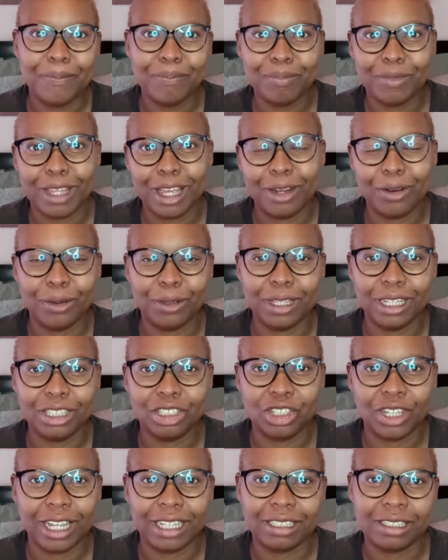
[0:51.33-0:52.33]
and all that
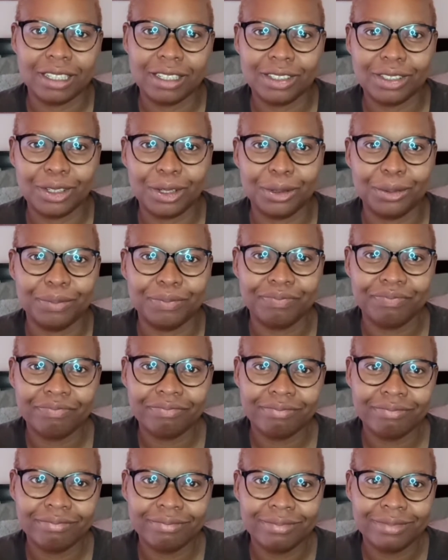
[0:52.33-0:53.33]
jazz. So
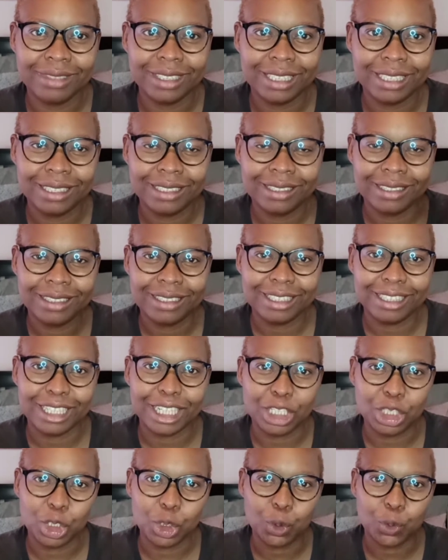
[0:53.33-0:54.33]
stay
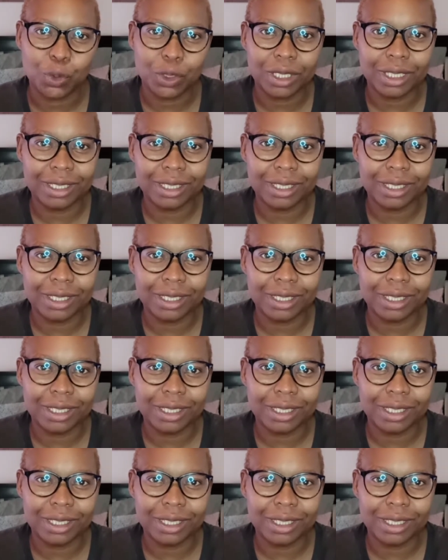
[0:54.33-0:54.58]
tuned.